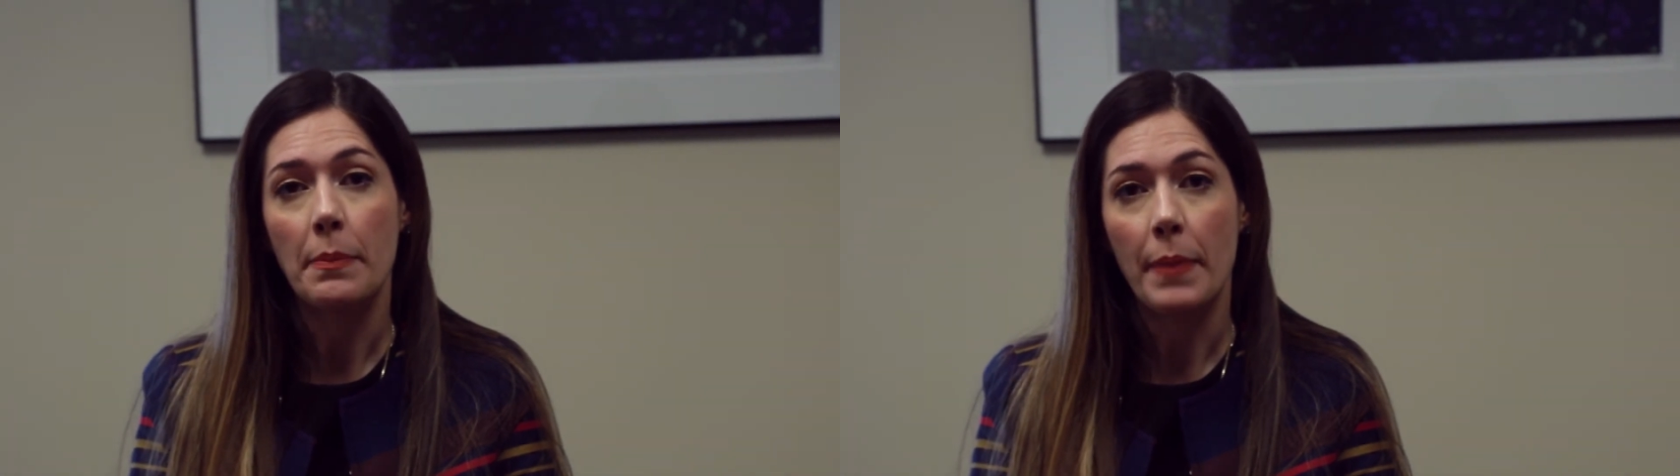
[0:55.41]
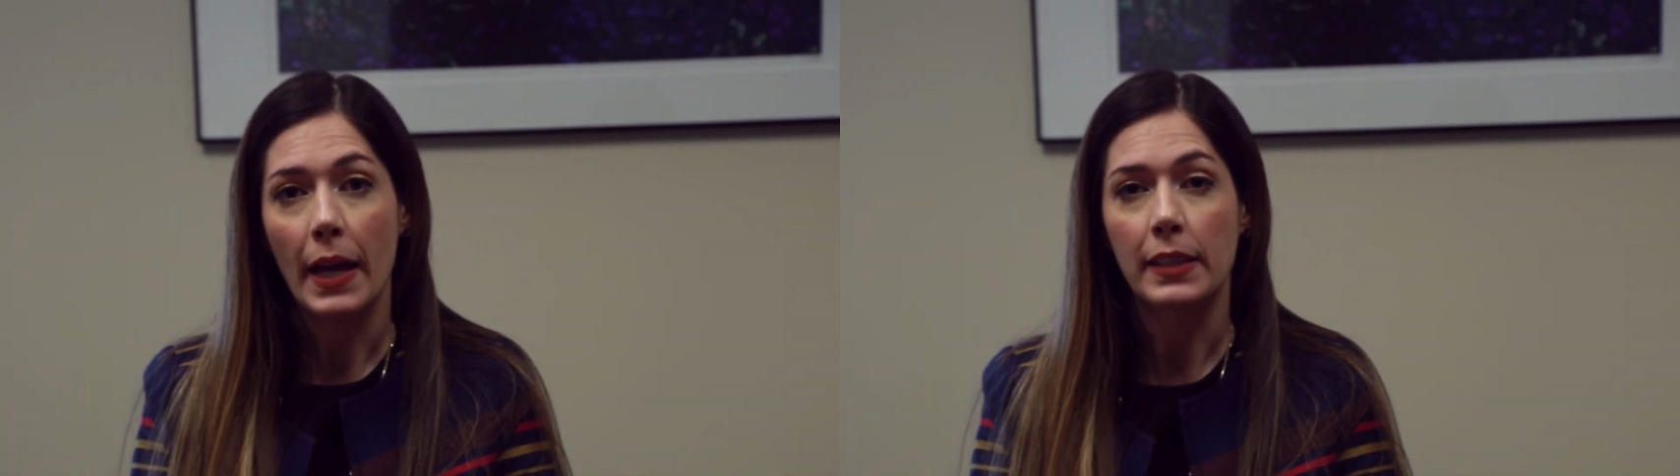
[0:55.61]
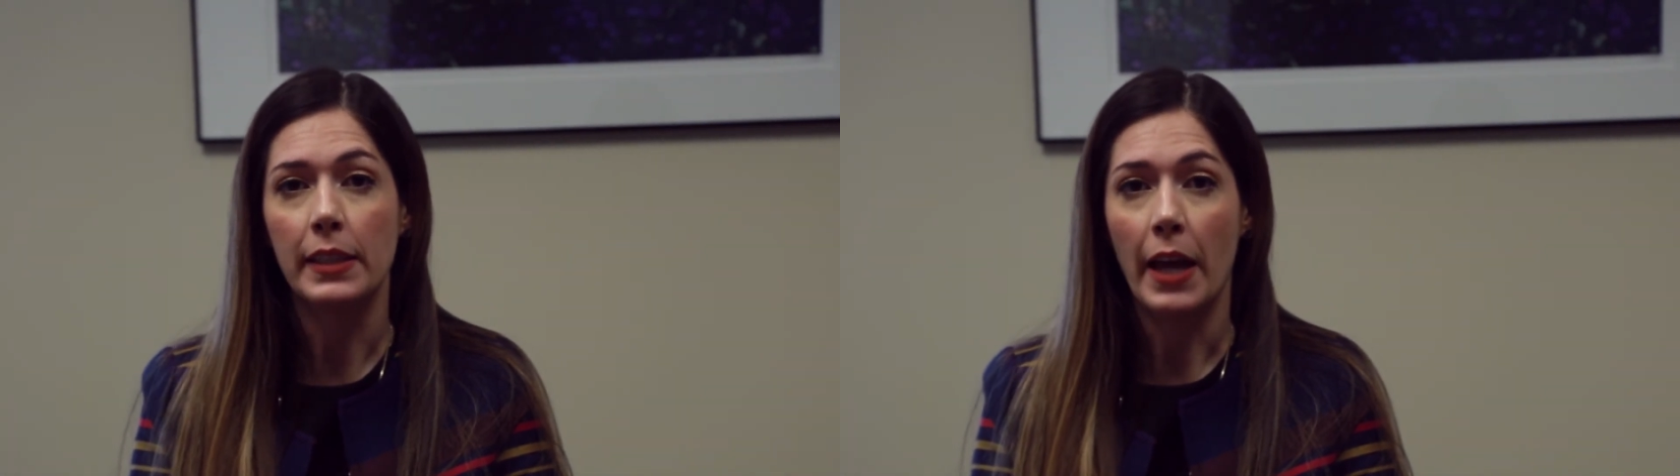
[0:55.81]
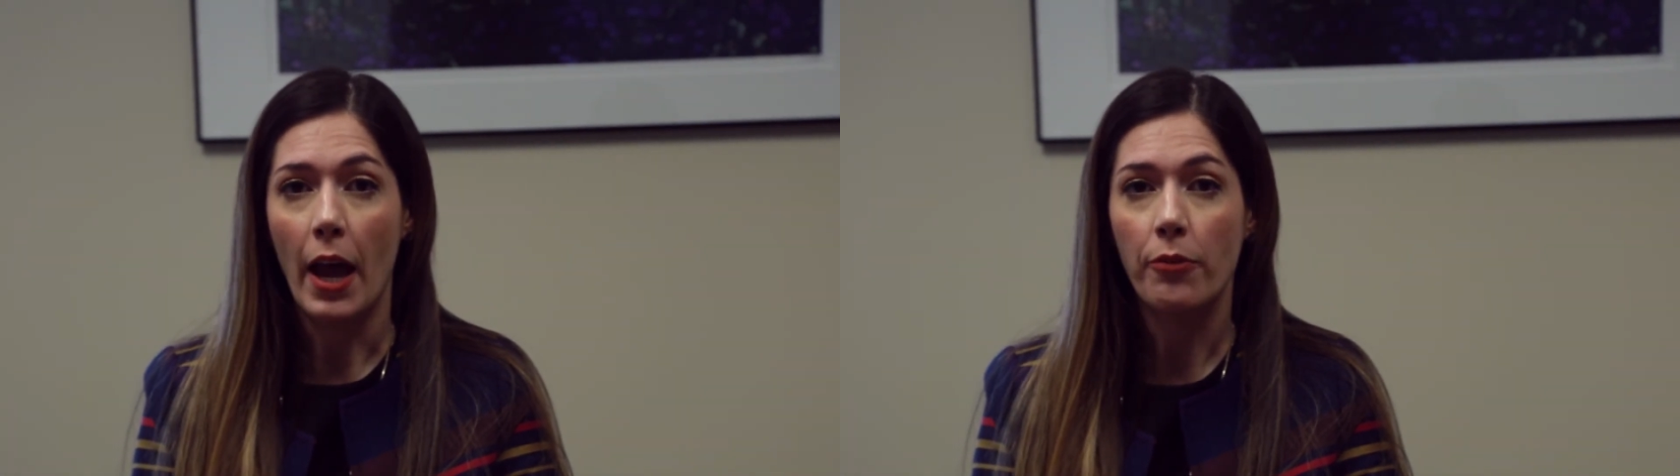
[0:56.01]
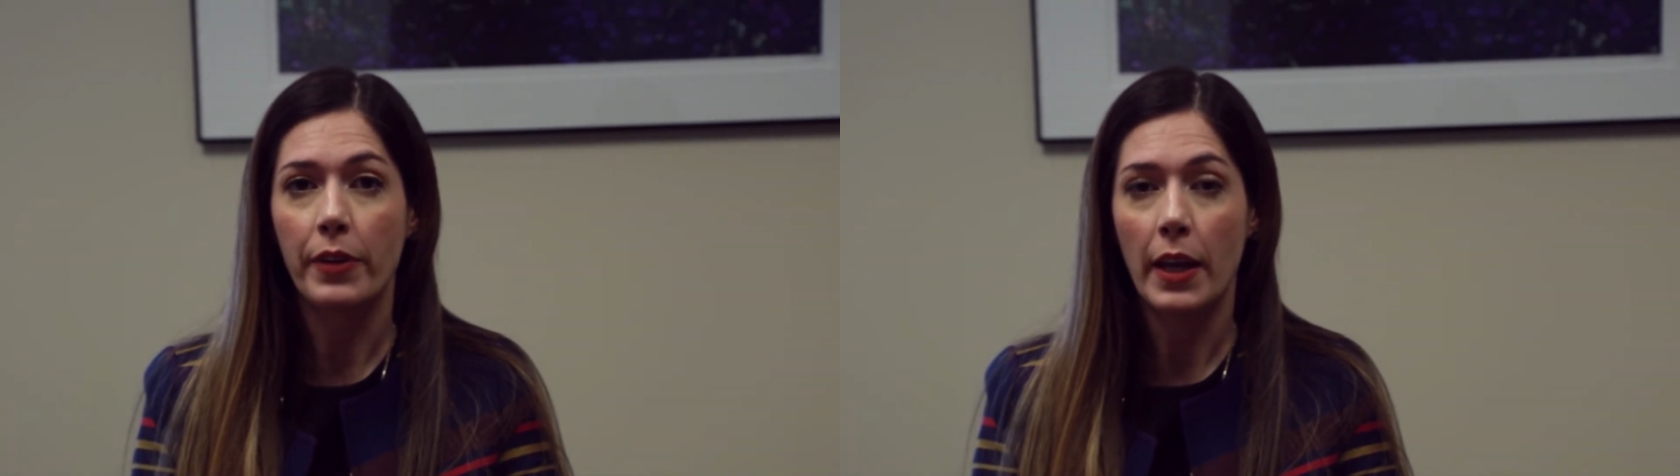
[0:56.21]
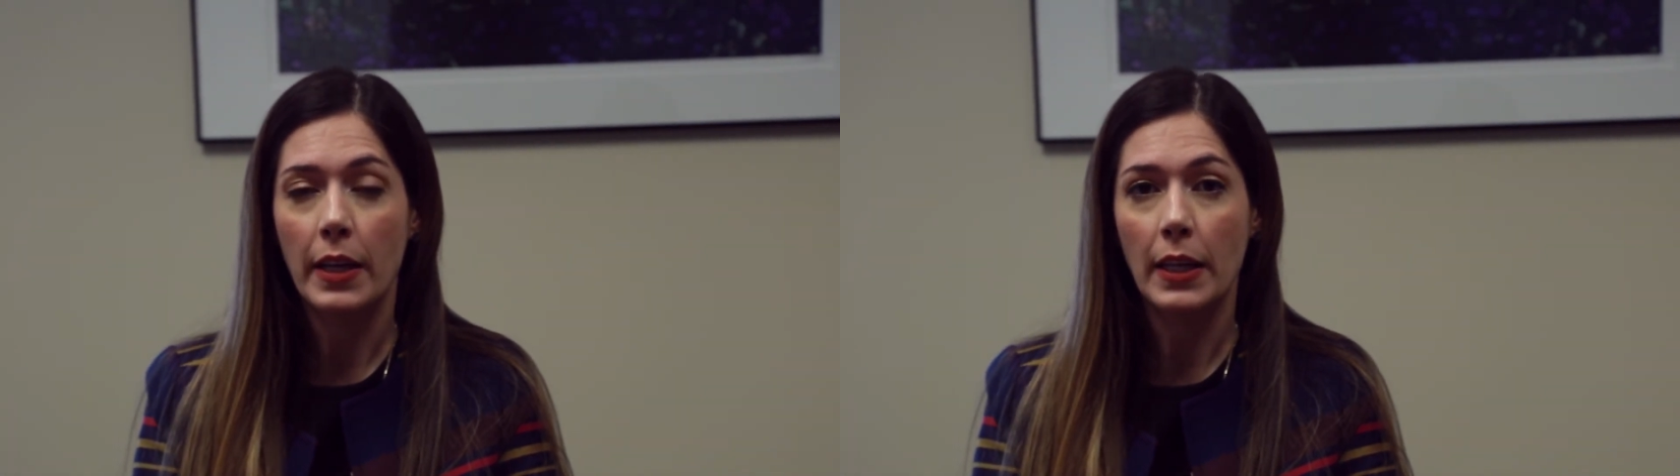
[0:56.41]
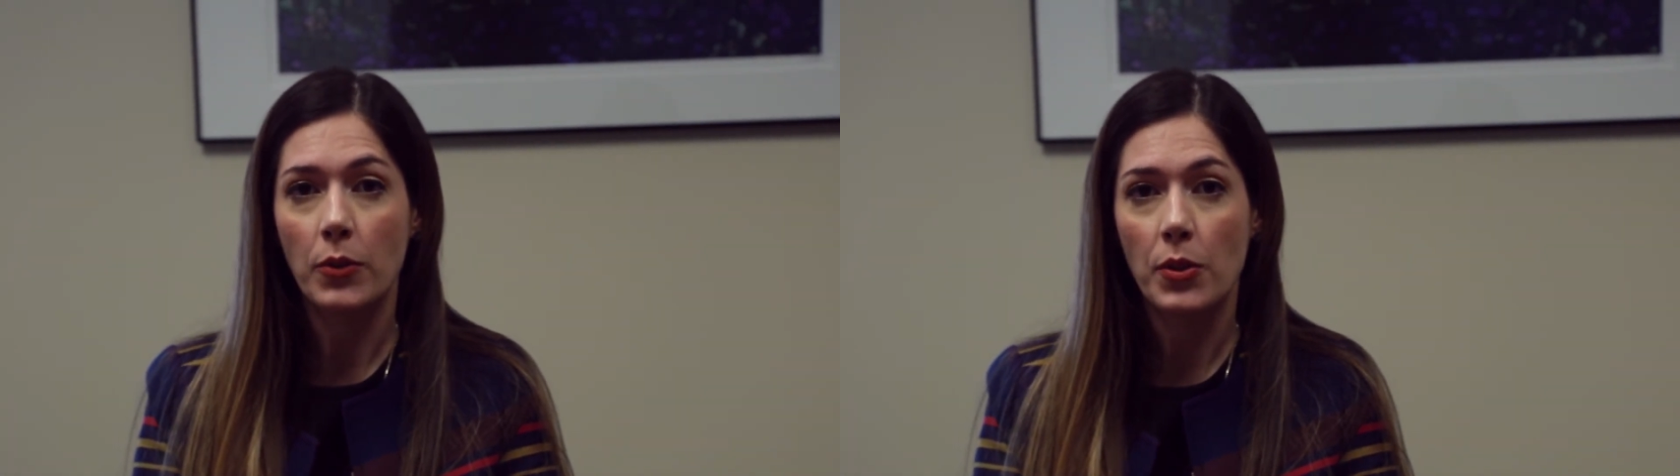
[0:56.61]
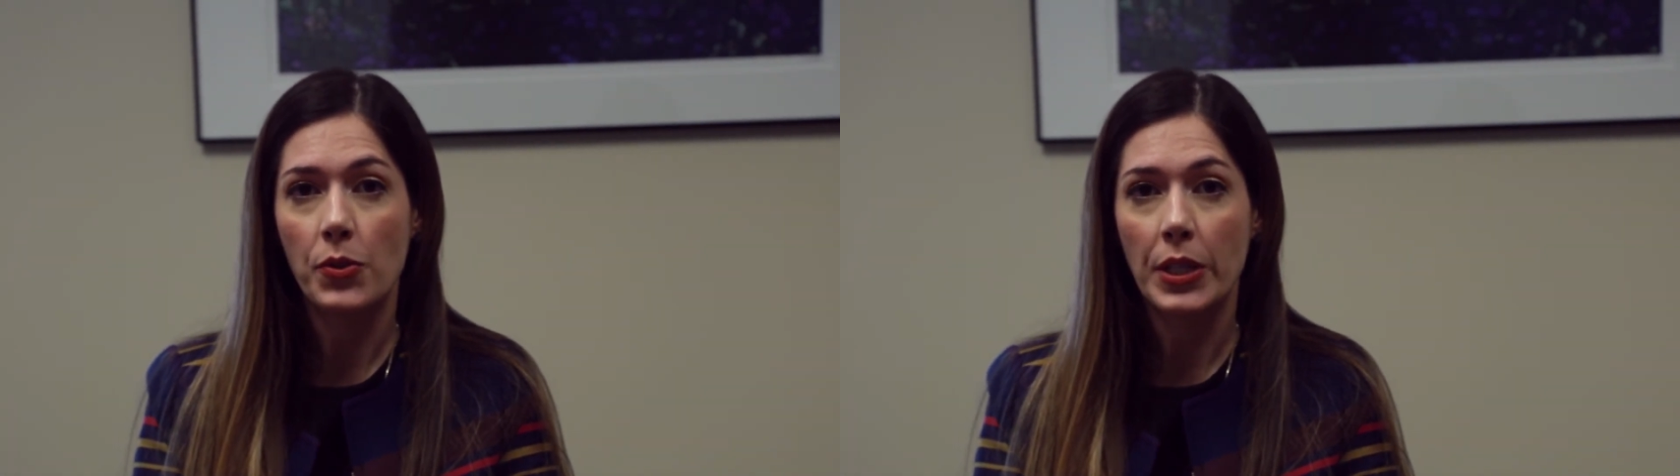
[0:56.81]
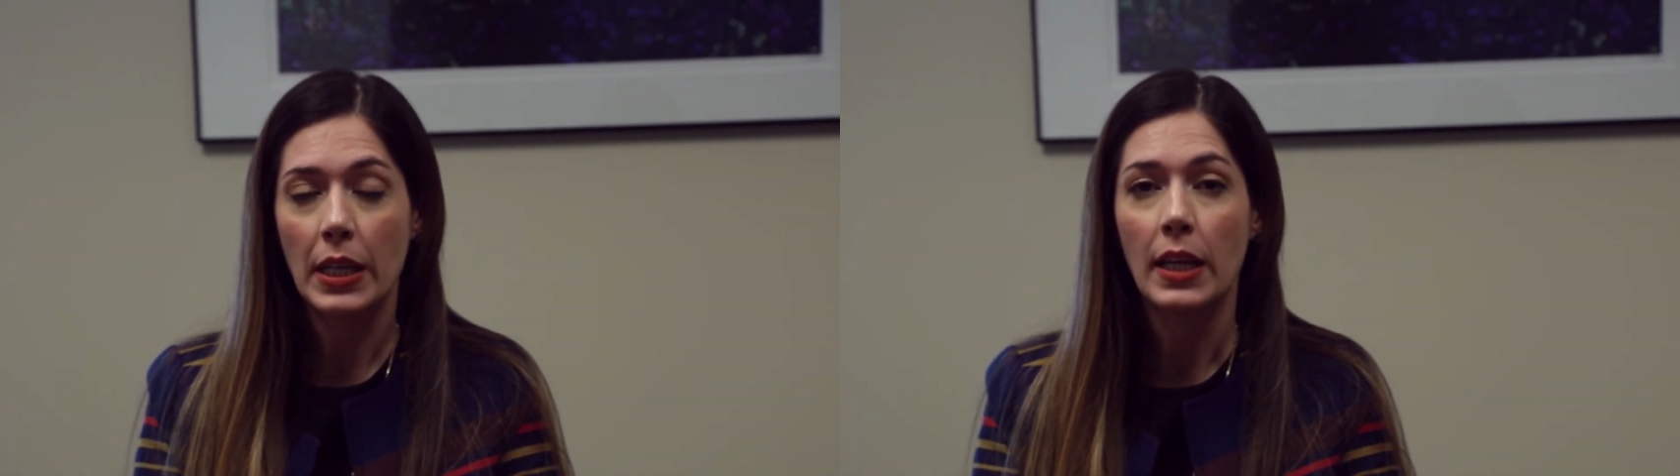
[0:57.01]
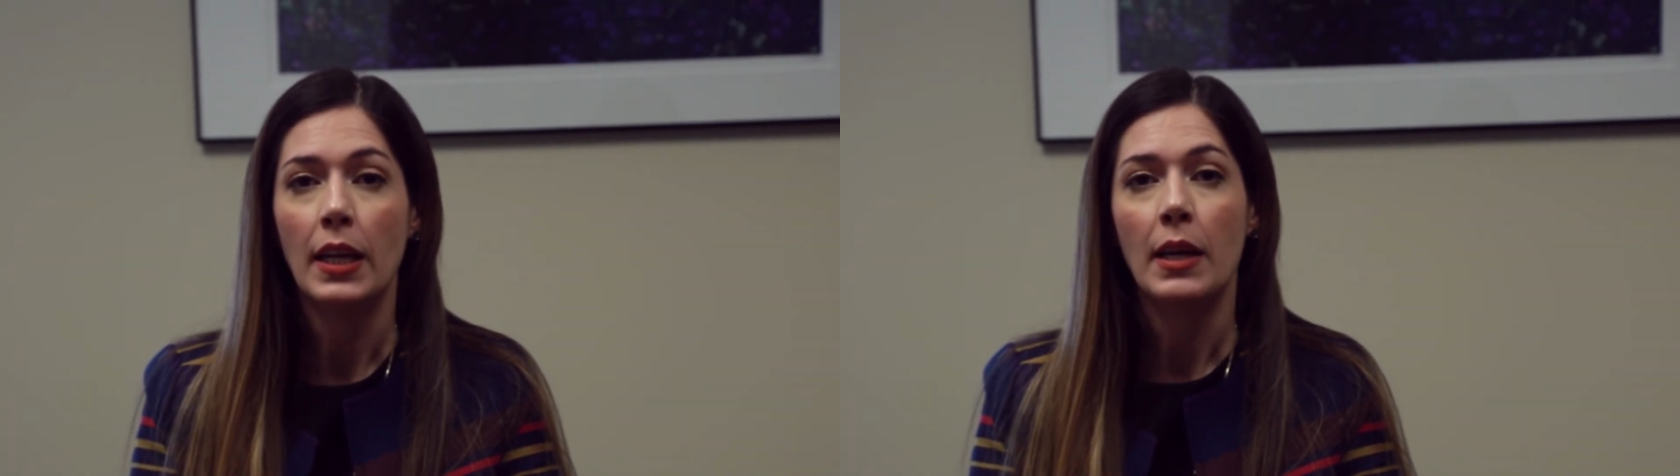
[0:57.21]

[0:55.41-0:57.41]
impact in the healthcare industry,